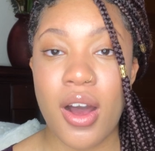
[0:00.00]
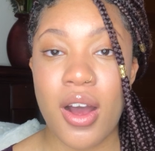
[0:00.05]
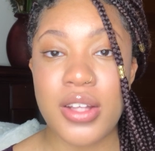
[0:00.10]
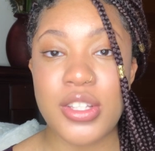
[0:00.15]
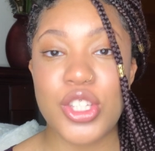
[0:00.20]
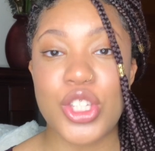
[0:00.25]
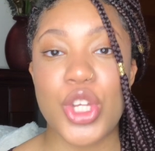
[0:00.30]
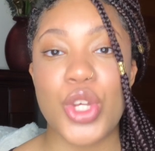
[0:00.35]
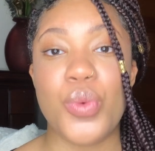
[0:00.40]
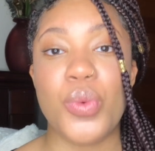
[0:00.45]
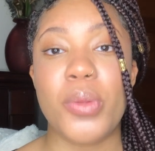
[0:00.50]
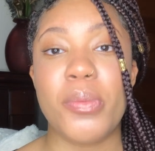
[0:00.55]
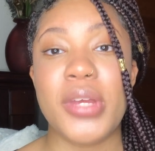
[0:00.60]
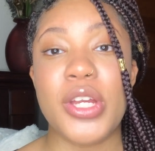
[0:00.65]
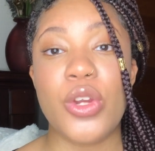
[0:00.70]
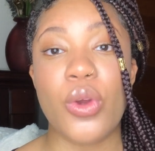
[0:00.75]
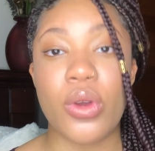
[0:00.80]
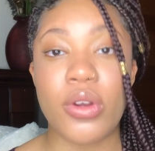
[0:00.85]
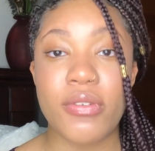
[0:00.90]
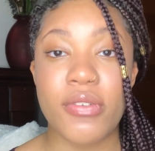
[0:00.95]
on so you will be
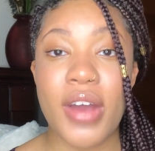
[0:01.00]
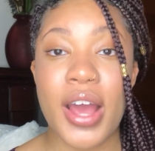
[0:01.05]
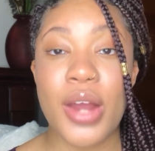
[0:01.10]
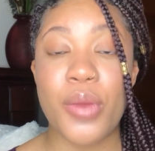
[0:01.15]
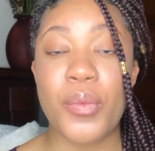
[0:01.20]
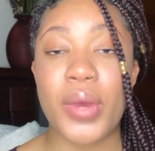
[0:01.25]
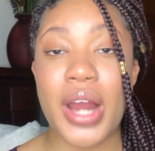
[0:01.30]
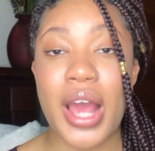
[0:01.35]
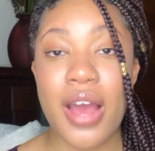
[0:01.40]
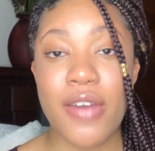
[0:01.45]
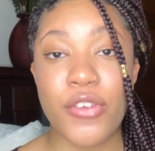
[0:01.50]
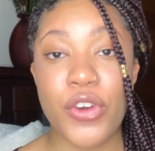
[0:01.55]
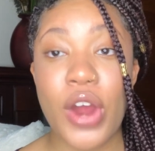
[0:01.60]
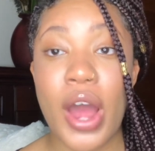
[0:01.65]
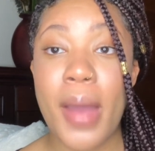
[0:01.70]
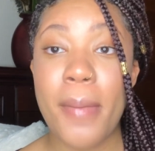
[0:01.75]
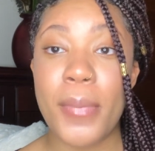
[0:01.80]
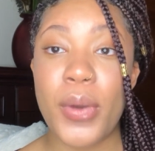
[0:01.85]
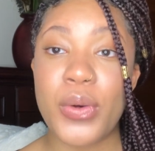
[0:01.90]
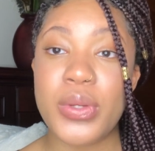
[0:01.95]
notified whenever
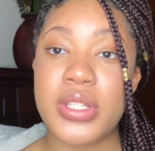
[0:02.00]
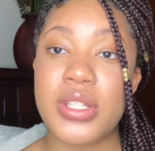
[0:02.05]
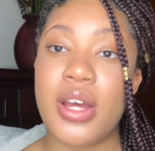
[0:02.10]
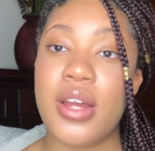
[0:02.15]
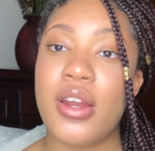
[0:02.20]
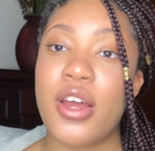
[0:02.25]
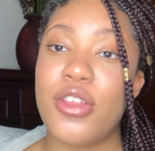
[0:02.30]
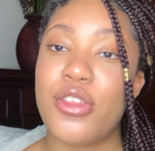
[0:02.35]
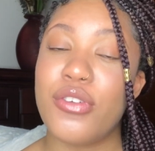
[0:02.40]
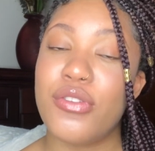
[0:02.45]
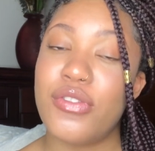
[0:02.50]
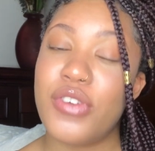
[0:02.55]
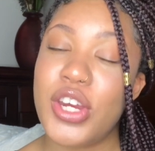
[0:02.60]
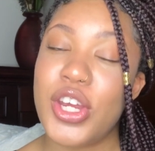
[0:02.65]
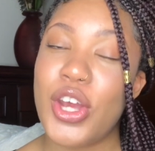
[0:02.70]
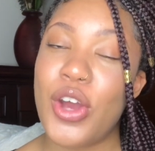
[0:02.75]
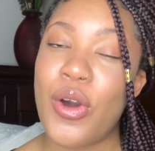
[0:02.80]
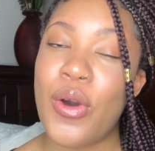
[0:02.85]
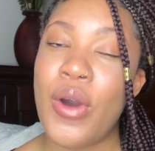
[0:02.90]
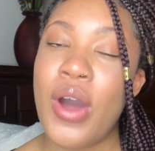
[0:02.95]
I post another
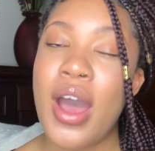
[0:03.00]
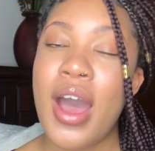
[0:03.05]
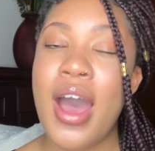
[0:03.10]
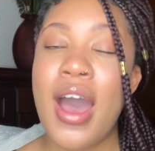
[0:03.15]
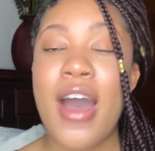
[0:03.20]
video.